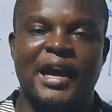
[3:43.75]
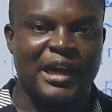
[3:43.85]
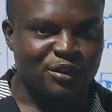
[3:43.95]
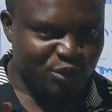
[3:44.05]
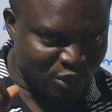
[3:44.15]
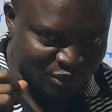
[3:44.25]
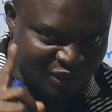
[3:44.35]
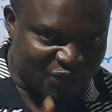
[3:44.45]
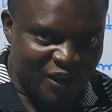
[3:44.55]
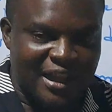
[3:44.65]
and do
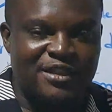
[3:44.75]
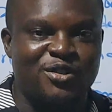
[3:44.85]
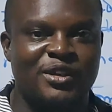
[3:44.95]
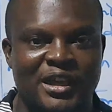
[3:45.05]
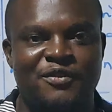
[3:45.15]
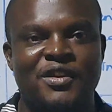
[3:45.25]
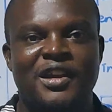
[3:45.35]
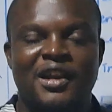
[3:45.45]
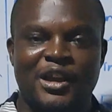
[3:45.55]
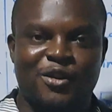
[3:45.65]
not forget to leave
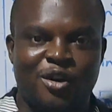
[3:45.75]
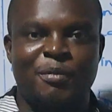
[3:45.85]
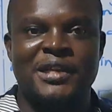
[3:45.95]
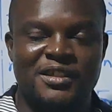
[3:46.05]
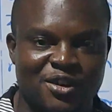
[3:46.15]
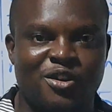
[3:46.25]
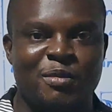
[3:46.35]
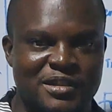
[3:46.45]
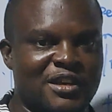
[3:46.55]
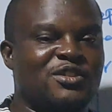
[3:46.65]
a comment in the
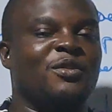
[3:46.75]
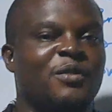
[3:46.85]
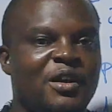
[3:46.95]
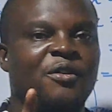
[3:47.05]
comment section.